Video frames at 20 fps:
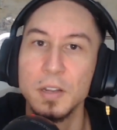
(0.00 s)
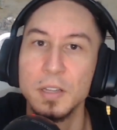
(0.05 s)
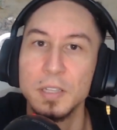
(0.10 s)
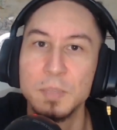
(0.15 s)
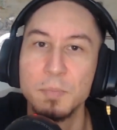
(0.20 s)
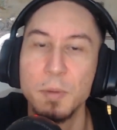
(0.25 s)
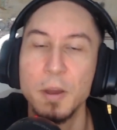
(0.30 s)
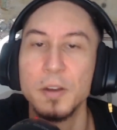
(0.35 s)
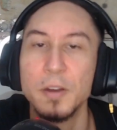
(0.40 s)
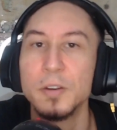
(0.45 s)

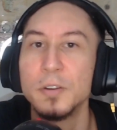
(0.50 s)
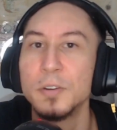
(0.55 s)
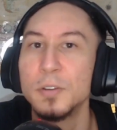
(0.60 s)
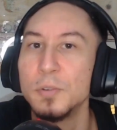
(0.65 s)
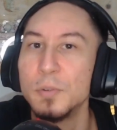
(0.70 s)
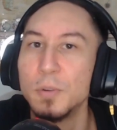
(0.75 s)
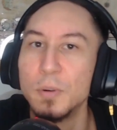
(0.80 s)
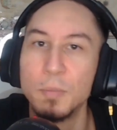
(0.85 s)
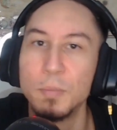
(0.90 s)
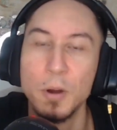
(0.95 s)
inspired
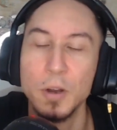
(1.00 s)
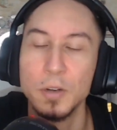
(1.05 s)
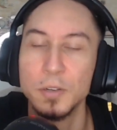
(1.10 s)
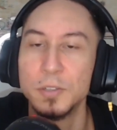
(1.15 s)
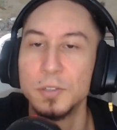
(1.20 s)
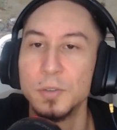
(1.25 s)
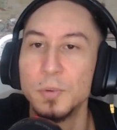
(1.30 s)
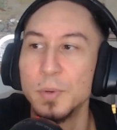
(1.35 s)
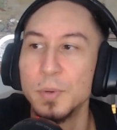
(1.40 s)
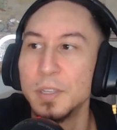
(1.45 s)
you or
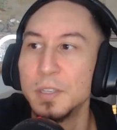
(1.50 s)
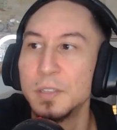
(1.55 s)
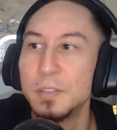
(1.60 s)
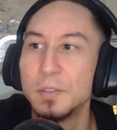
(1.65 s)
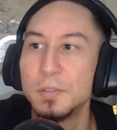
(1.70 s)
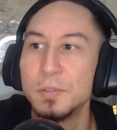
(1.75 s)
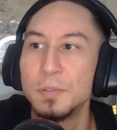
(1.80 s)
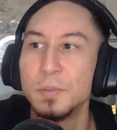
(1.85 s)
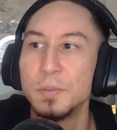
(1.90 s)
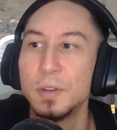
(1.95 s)
brought you
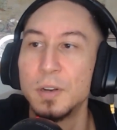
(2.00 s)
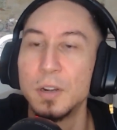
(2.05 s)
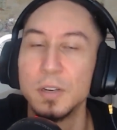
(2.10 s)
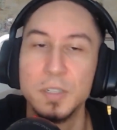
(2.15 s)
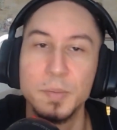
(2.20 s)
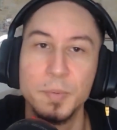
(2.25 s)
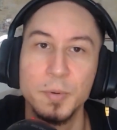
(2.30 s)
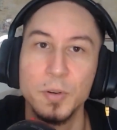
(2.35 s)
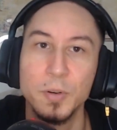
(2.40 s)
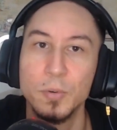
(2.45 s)
into an
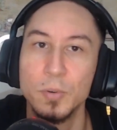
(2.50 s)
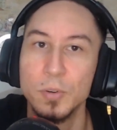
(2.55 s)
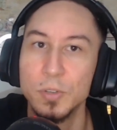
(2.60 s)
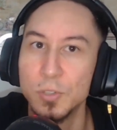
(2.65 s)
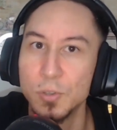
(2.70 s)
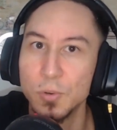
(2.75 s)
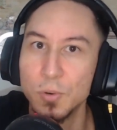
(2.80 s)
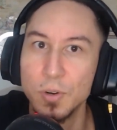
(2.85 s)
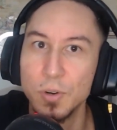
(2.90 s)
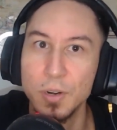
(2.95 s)
entrepreneur
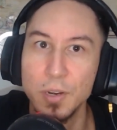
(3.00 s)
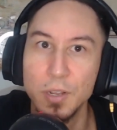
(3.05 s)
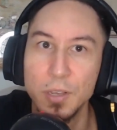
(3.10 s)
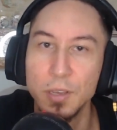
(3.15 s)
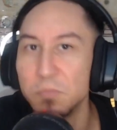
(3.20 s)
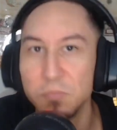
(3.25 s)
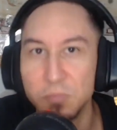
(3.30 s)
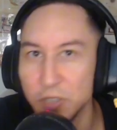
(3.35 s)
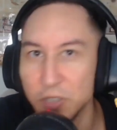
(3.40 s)
journey?